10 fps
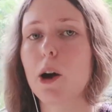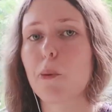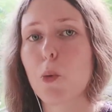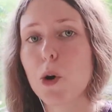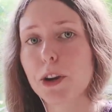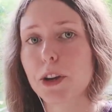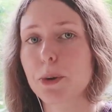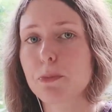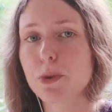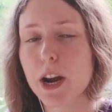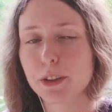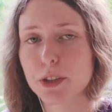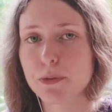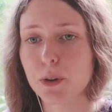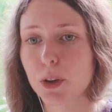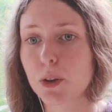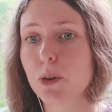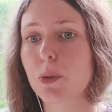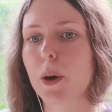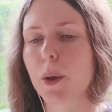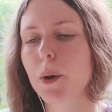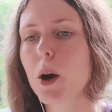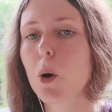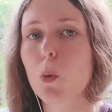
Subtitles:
and working practice for you that